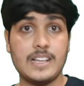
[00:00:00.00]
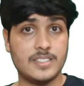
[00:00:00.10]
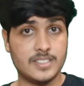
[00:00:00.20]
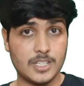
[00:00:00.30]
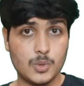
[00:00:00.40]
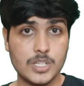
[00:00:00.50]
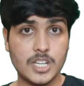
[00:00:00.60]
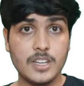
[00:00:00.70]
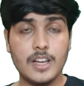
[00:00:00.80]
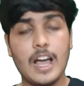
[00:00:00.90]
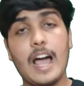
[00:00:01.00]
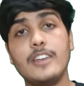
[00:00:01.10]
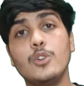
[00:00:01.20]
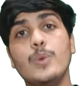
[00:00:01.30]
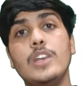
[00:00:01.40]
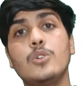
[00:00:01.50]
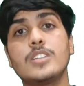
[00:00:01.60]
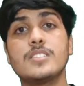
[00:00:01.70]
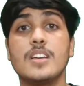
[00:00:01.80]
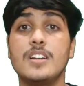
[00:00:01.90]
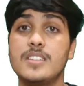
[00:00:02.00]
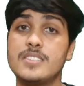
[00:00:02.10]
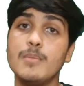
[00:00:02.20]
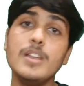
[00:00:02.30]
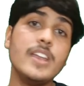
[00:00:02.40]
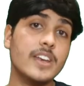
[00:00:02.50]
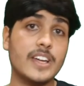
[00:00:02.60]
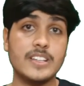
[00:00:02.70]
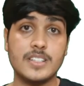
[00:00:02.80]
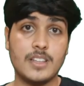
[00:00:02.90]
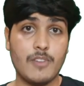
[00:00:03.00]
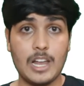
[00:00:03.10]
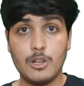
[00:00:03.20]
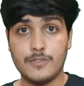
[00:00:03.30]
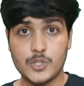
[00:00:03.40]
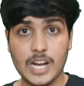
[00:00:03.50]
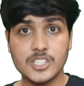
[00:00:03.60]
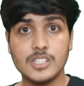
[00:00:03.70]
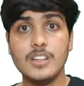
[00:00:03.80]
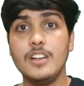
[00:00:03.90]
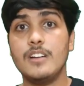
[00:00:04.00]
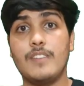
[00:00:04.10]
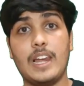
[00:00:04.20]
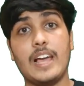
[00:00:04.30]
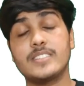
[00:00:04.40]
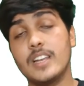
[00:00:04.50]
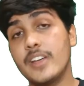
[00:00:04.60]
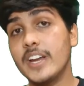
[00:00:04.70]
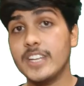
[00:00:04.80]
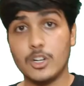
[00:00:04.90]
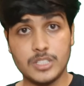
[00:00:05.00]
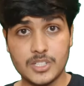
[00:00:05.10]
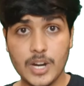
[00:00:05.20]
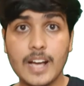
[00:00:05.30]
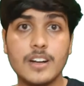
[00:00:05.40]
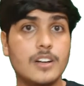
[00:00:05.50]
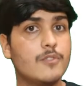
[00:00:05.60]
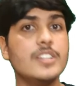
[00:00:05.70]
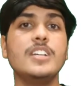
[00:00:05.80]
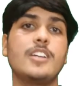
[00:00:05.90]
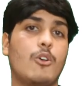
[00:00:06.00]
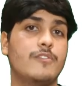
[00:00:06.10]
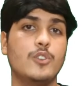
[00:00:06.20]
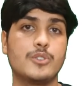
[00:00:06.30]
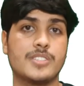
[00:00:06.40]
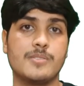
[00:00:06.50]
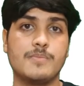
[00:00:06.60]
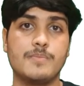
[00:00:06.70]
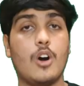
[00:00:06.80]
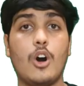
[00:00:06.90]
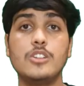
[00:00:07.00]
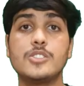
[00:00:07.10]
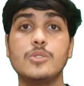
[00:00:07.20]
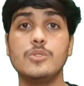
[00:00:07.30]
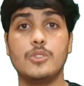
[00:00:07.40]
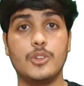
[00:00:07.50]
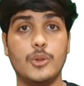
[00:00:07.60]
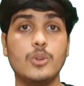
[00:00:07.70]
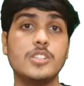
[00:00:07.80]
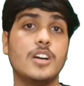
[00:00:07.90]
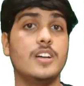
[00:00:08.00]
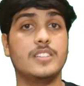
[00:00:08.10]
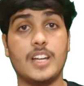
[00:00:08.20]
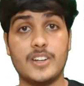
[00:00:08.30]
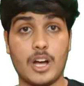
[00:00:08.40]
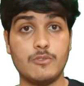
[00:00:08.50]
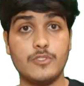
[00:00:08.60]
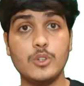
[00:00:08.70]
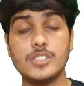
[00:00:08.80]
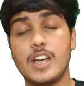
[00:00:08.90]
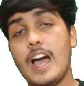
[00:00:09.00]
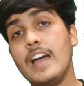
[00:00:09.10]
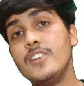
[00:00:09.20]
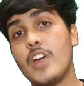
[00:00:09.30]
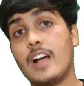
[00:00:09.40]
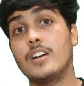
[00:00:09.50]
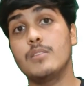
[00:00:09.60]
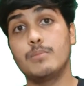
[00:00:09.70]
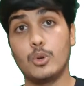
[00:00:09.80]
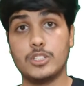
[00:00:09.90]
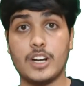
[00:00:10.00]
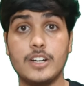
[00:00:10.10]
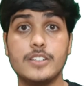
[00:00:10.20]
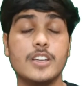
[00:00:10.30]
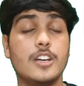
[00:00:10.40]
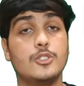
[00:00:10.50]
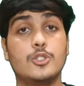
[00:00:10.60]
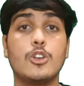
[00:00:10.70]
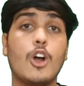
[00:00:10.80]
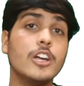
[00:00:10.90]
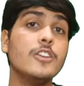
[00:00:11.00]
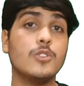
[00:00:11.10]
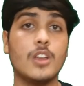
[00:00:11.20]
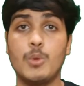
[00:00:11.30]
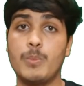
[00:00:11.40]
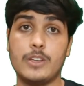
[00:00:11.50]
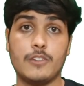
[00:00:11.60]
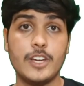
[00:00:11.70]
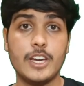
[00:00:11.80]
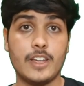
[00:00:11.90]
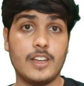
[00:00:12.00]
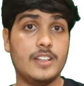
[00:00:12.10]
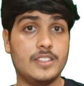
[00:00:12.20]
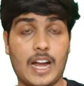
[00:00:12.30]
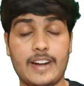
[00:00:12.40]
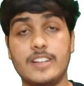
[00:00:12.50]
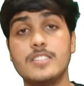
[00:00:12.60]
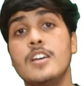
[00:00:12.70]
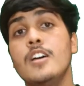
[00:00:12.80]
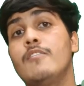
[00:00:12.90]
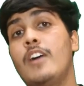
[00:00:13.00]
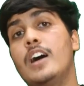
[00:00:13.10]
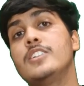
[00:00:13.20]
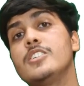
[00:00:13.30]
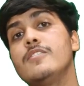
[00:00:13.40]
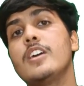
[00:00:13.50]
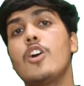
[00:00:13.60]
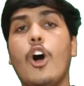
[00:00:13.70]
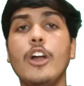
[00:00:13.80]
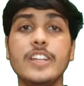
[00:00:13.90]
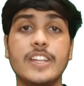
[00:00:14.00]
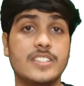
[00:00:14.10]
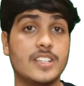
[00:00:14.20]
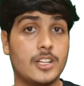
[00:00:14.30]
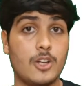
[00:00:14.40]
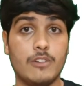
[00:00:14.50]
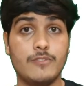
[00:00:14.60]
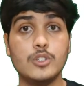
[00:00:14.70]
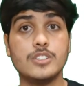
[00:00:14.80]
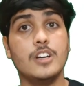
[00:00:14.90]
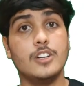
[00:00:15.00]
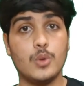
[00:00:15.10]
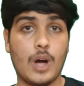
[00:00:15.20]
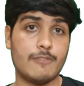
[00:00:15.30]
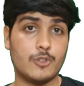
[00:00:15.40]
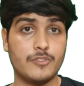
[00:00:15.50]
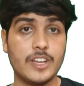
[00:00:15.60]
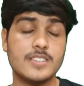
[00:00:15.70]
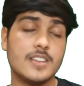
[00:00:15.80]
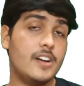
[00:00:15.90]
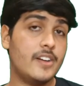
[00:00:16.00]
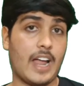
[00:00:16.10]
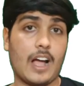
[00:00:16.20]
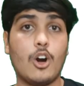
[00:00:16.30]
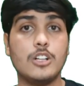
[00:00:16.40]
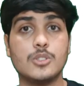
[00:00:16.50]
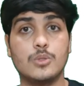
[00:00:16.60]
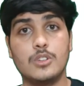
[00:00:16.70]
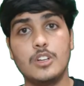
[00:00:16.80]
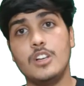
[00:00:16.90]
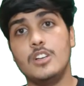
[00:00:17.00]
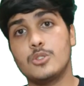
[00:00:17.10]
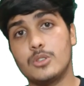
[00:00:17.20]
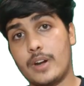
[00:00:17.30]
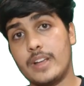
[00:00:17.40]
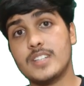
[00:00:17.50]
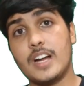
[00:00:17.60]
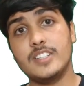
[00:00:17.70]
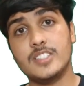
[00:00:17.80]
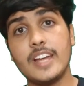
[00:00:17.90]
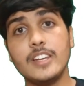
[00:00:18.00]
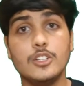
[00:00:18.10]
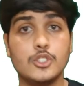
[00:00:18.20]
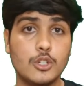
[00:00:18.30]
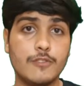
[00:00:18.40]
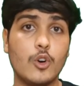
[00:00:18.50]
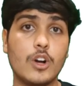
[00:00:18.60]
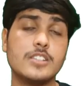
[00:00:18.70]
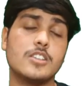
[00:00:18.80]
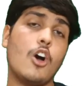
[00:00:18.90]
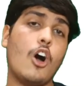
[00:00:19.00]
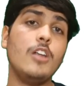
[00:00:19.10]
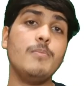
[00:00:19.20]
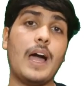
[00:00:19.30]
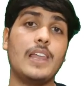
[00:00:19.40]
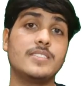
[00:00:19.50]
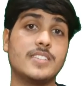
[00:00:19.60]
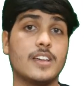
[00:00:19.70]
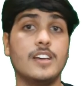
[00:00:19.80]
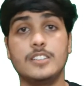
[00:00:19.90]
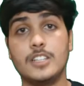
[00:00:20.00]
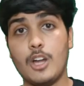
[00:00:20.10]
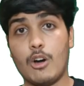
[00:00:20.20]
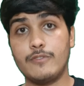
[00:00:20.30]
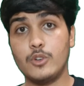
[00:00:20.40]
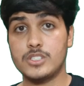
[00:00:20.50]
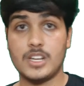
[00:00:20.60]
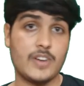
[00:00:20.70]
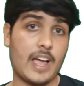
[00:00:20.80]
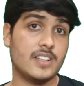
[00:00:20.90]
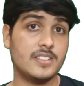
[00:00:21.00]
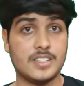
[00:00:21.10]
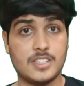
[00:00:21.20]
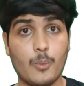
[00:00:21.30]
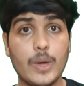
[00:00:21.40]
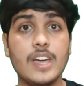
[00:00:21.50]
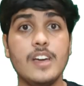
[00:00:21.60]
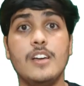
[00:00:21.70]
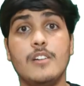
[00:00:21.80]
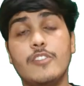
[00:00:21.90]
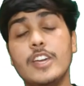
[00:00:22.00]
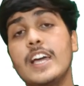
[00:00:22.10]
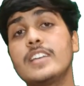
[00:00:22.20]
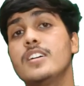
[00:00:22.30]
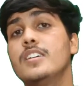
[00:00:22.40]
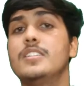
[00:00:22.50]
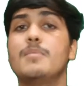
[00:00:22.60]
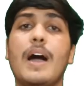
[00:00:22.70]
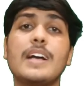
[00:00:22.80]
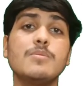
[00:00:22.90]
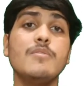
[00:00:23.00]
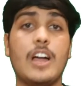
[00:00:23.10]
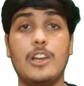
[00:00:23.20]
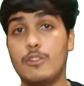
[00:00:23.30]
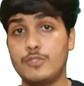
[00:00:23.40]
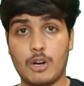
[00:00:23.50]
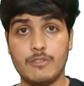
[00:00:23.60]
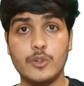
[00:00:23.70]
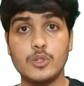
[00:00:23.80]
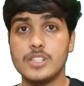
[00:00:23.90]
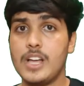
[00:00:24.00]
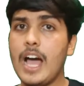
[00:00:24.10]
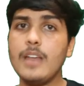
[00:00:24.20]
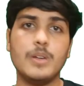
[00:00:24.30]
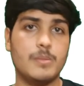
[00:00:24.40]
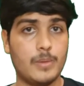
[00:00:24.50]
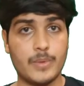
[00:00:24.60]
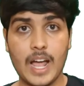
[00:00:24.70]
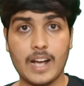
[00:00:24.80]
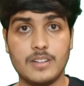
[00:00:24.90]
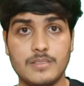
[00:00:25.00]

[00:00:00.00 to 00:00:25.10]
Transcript: this situation, and you will notice the similar increase in the value of traction while accelerating on the track with the downforce. Also, note that downforce and drag both occurs due to longitudinal movement of air. That is, while achieving or increasing the downforce, you have to face drag also. So the race car design should focus on balancing the downforce and drag in such a way we get the maximum value of downforce and minimum drag.